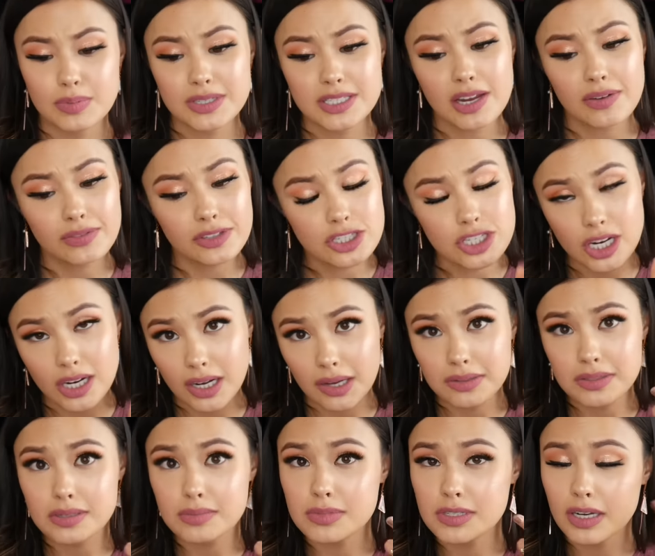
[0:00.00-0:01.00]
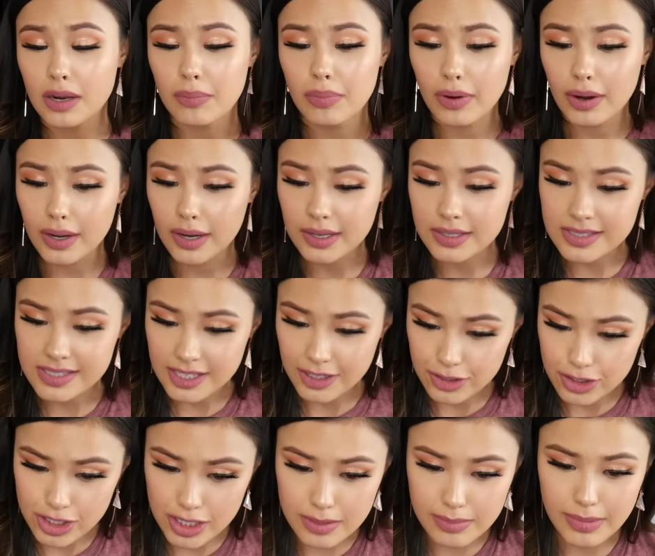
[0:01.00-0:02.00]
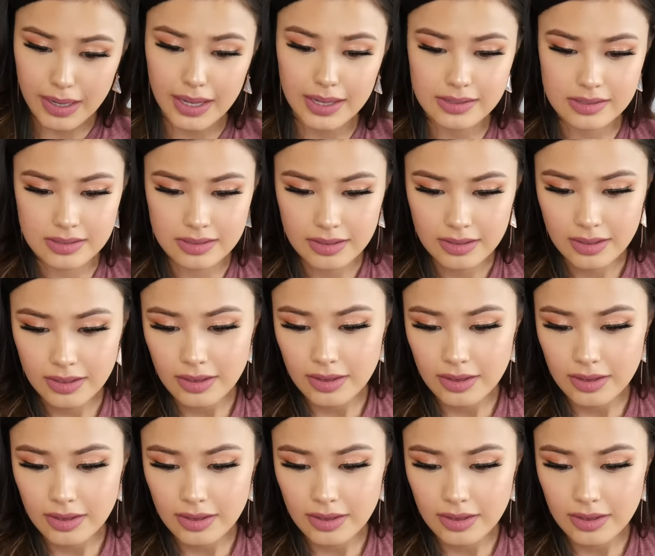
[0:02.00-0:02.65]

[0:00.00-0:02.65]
But definitely check out some snail products, snail sheet masks.